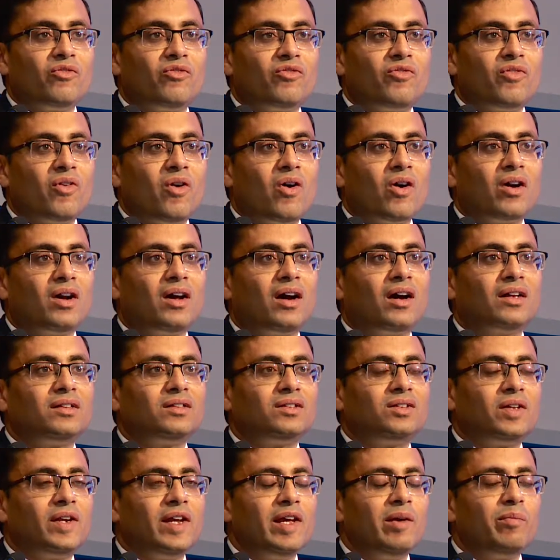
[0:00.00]
for a
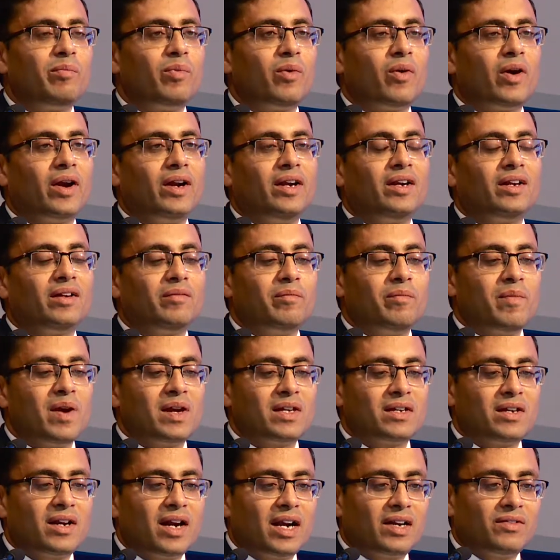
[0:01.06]
three-point
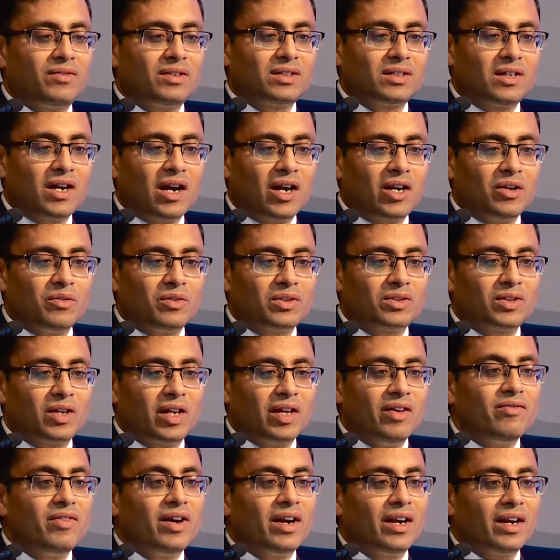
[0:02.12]
major adverse cardiovascular
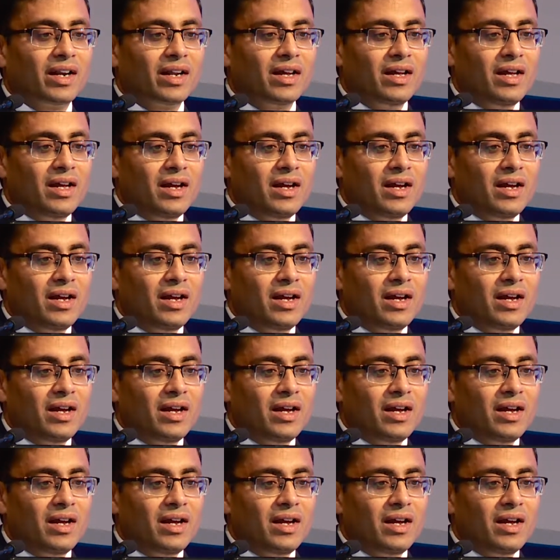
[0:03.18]
event.